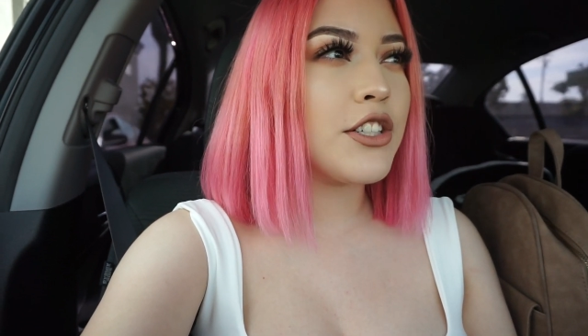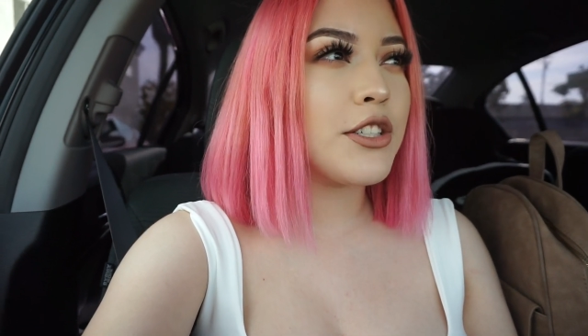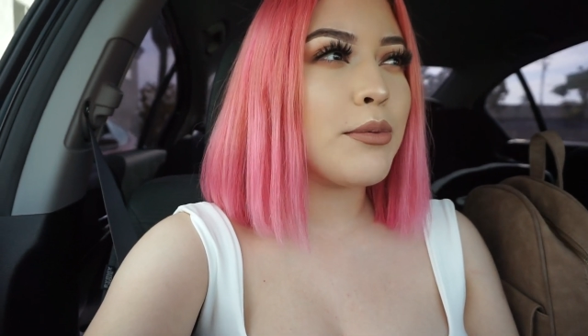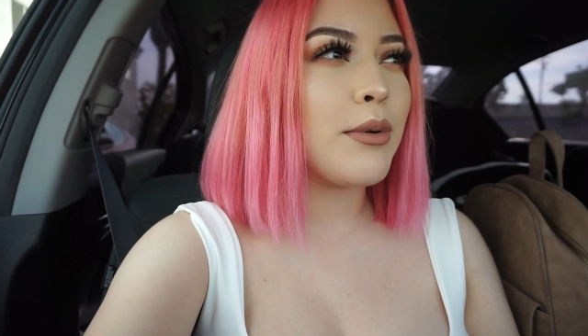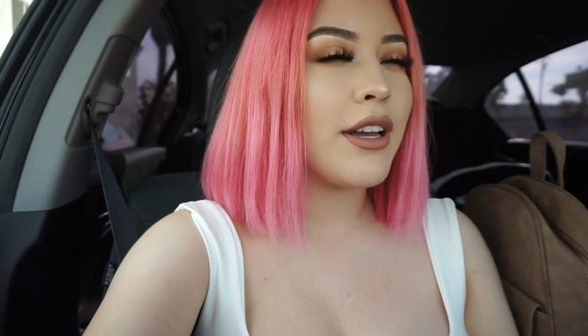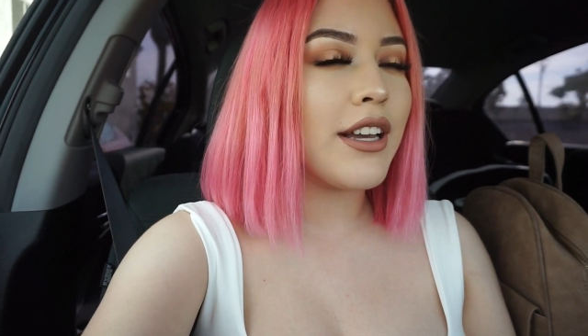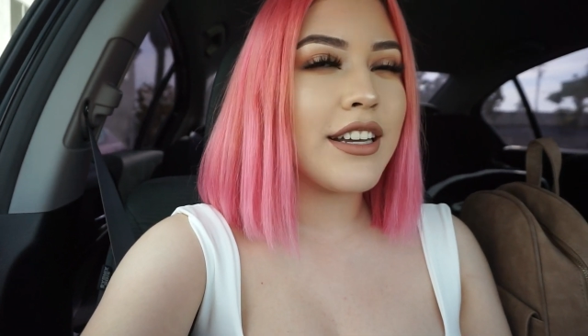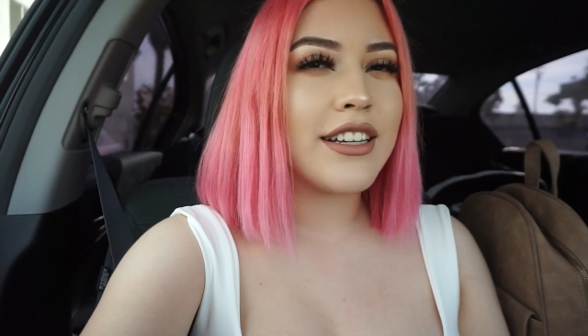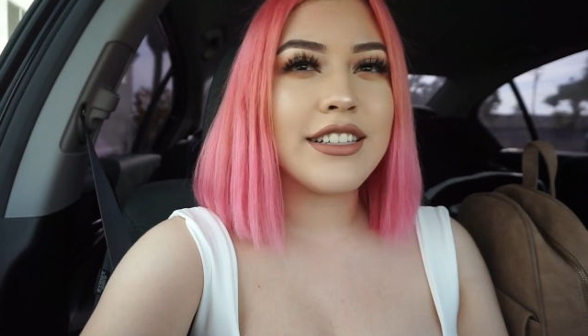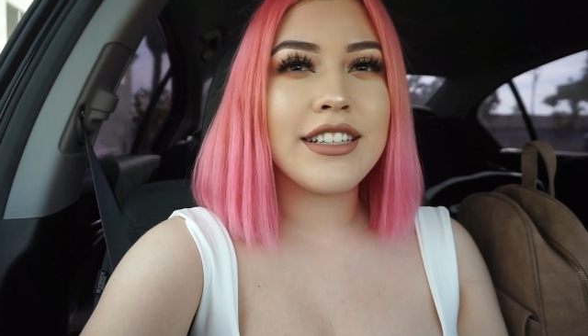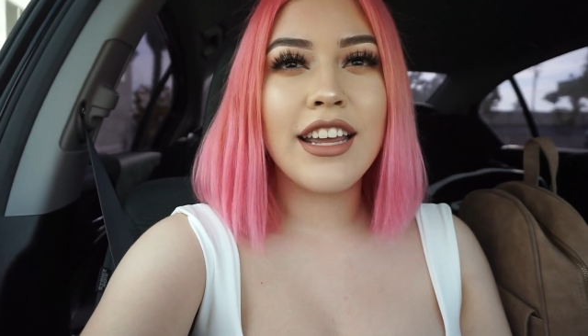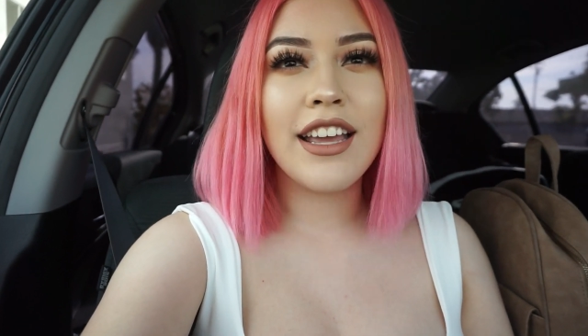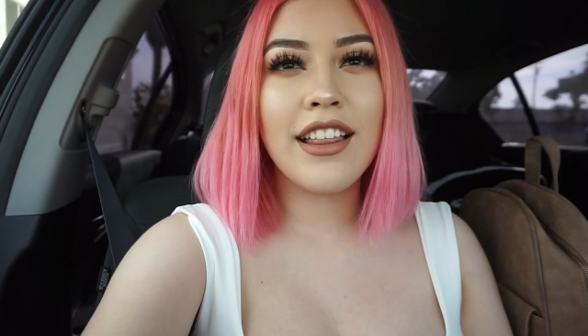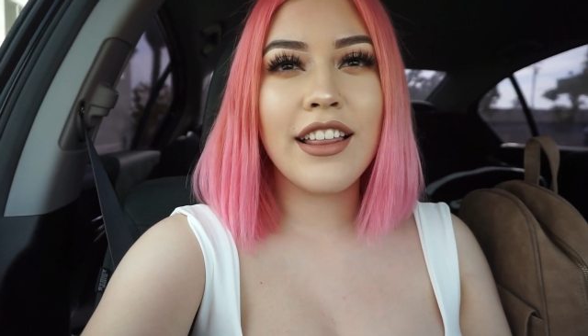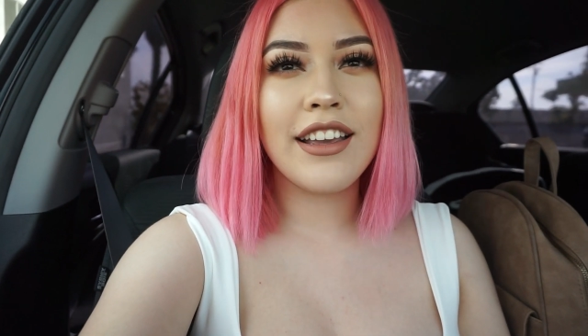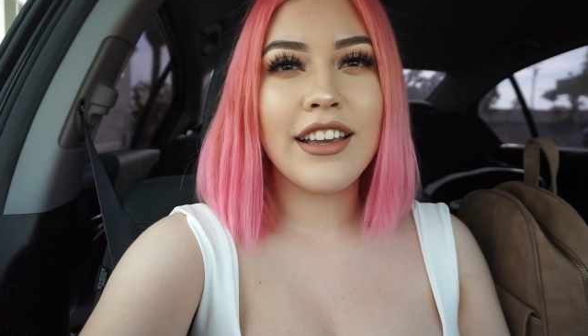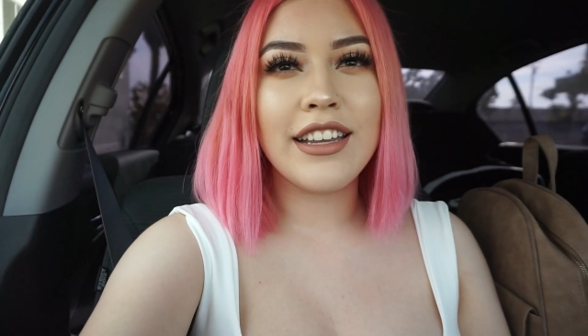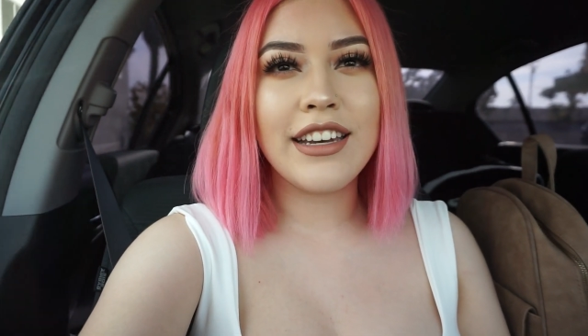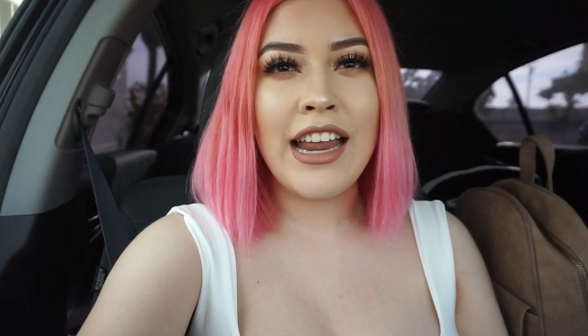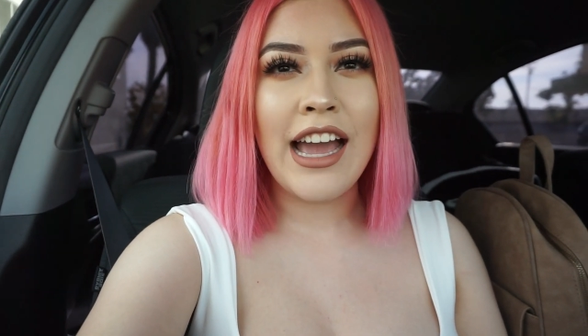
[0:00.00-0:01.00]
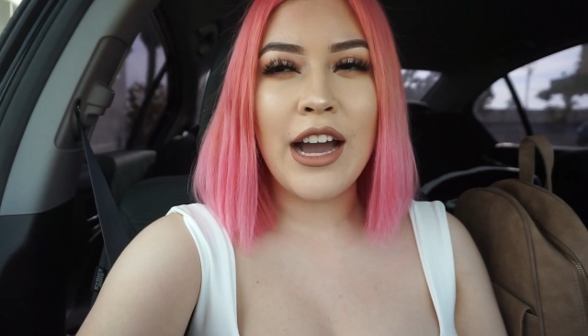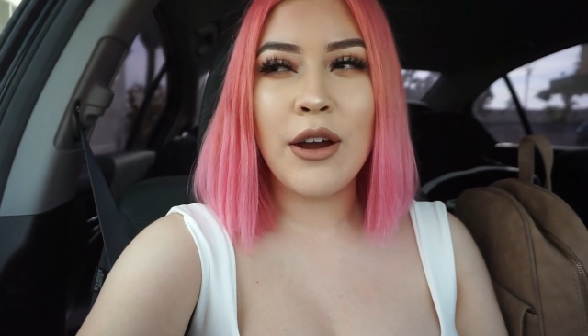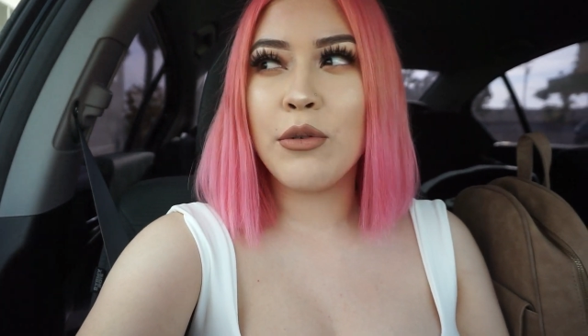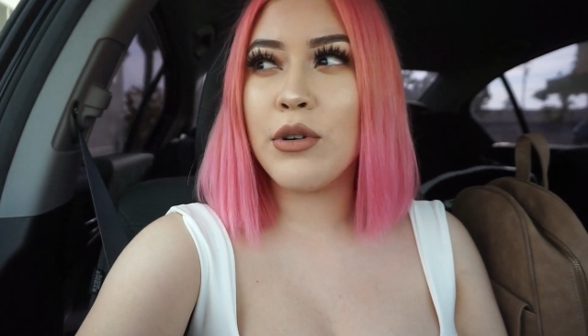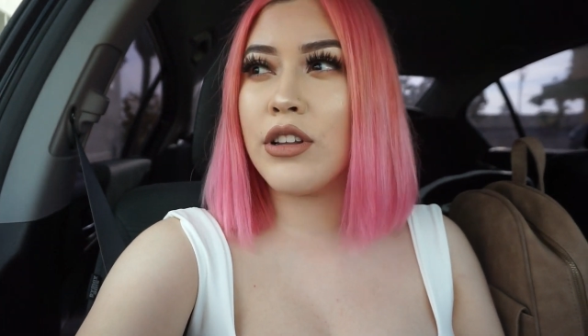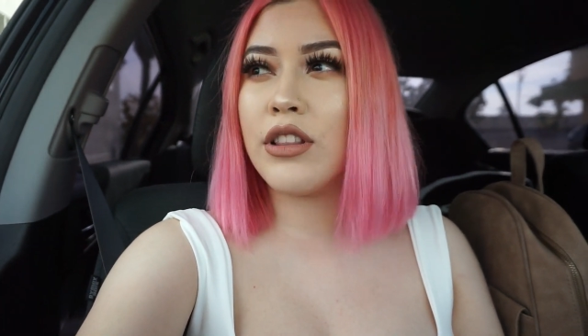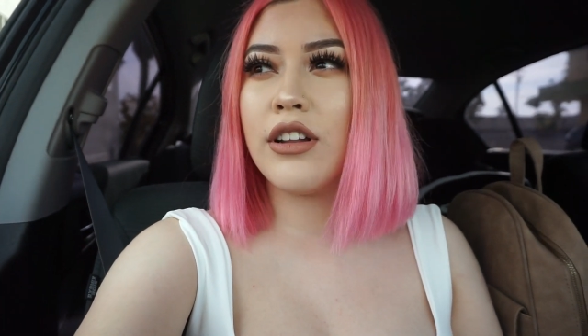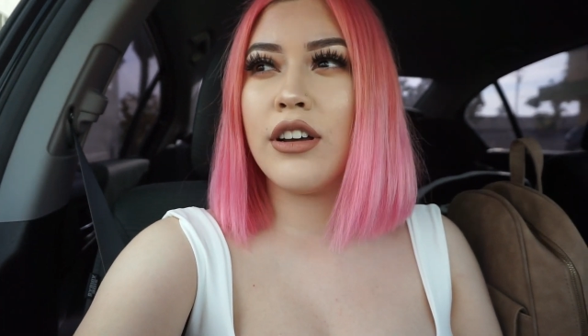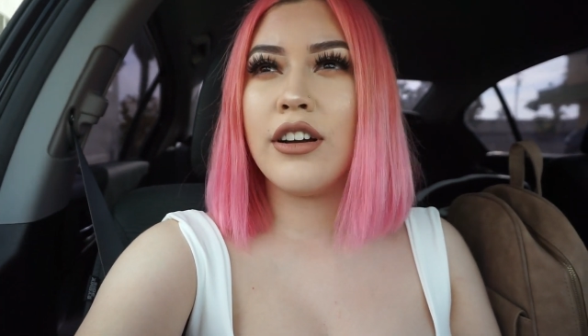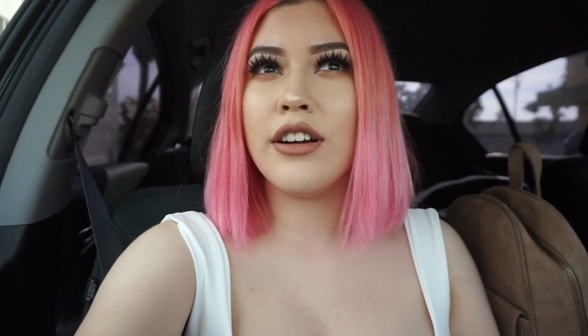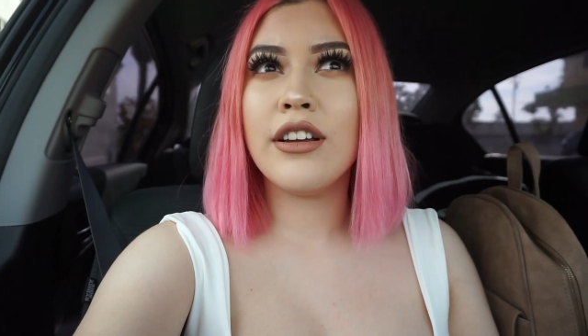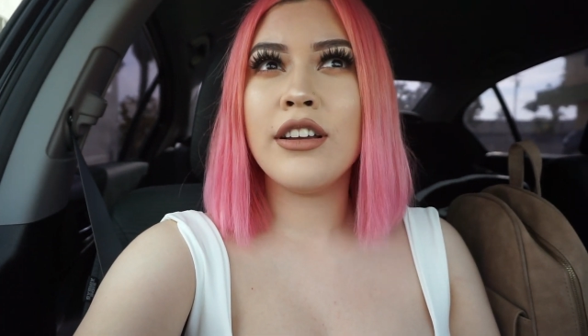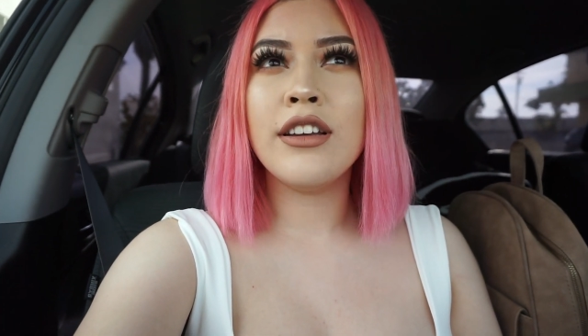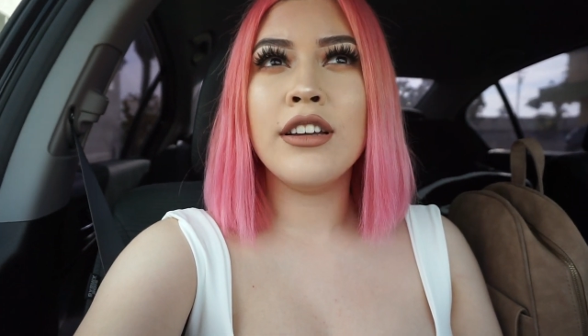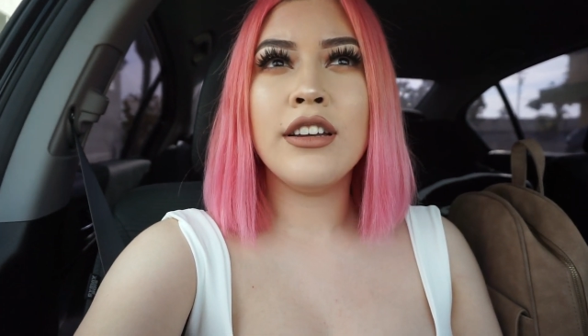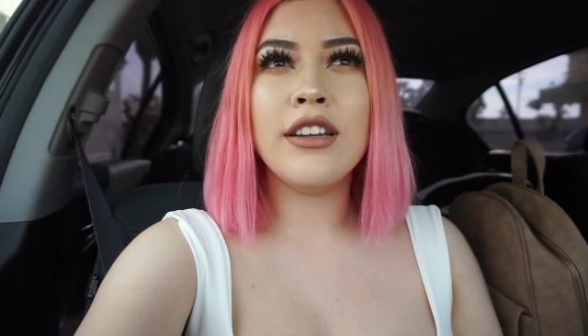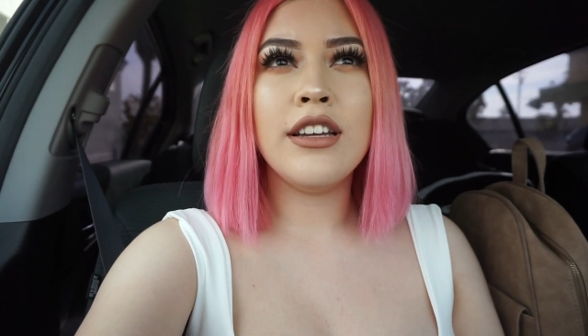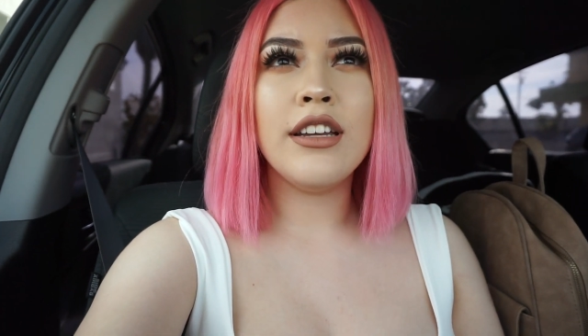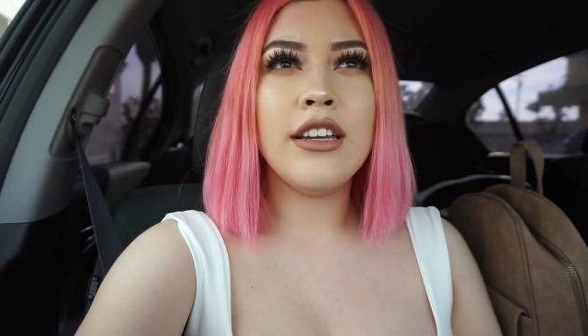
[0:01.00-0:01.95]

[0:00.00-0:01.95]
It's probably gonna take like an hour long.